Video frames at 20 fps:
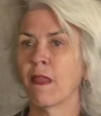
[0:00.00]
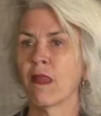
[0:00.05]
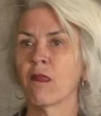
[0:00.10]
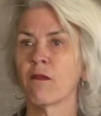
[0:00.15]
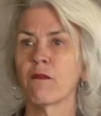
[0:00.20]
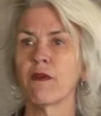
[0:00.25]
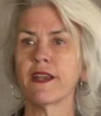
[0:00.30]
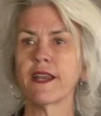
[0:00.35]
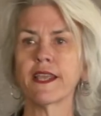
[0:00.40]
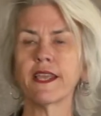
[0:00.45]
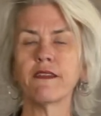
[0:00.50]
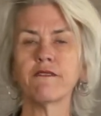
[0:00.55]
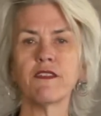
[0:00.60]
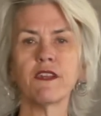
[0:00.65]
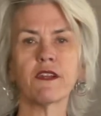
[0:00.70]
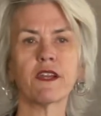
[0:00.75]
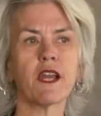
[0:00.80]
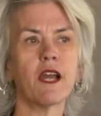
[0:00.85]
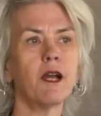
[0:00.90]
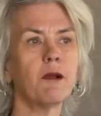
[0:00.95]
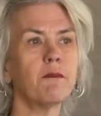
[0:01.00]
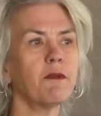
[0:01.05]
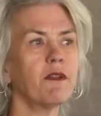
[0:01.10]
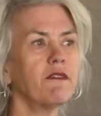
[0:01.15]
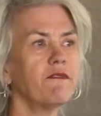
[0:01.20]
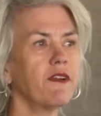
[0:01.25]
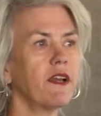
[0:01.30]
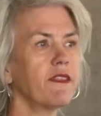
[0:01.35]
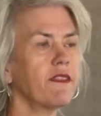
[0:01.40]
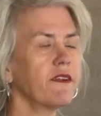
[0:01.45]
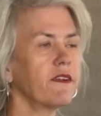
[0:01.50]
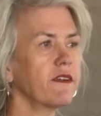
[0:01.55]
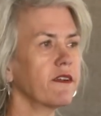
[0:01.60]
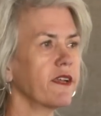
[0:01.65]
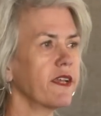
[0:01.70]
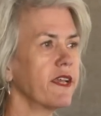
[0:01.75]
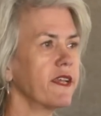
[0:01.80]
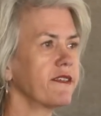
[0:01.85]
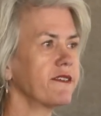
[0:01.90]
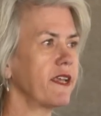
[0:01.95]
I want to give you a couple of other
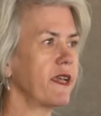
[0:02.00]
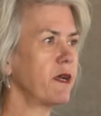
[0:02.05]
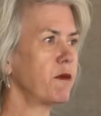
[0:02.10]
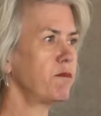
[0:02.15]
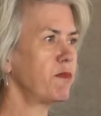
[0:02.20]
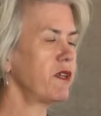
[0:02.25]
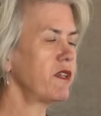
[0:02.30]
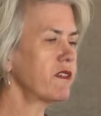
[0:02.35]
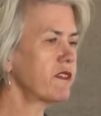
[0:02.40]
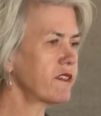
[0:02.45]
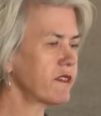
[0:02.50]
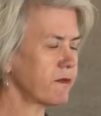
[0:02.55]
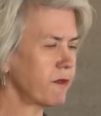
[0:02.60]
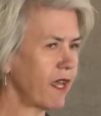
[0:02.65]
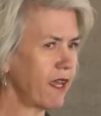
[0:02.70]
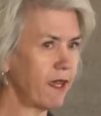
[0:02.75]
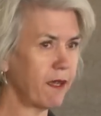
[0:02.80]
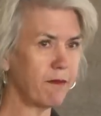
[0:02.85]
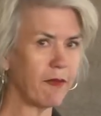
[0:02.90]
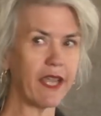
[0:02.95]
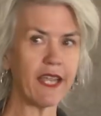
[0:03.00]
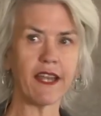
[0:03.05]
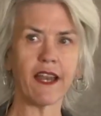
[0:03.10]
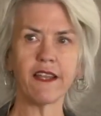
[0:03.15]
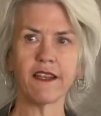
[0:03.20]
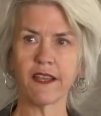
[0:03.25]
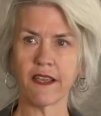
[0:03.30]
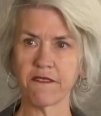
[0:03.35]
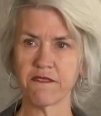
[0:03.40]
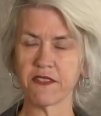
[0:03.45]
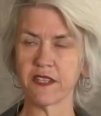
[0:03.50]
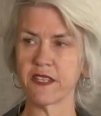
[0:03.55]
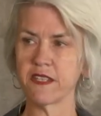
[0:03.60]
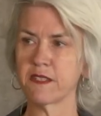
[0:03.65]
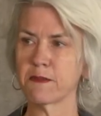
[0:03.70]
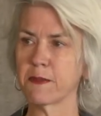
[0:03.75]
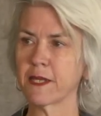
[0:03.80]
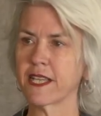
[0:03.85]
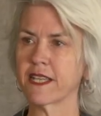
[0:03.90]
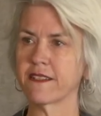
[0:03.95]
examples, and I love
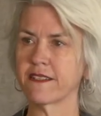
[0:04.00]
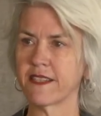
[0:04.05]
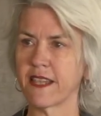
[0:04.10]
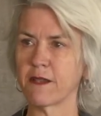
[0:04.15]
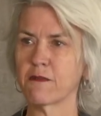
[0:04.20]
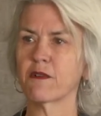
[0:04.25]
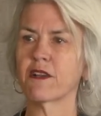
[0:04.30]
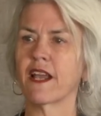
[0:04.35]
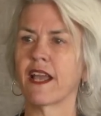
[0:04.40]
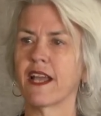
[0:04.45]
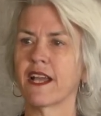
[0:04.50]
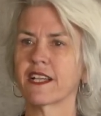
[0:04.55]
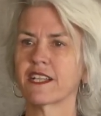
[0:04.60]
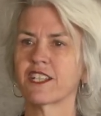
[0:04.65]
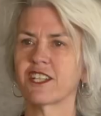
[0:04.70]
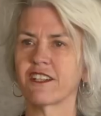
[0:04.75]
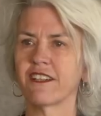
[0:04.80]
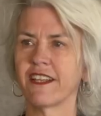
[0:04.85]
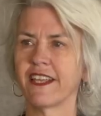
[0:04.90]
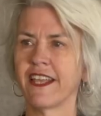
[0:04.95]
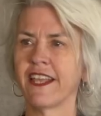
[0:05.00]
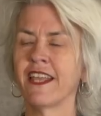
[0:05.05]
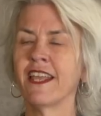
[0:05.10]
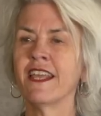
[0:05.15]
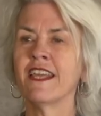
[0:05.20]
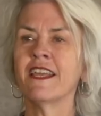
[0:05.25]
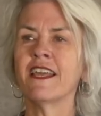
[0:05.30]
these because they were actually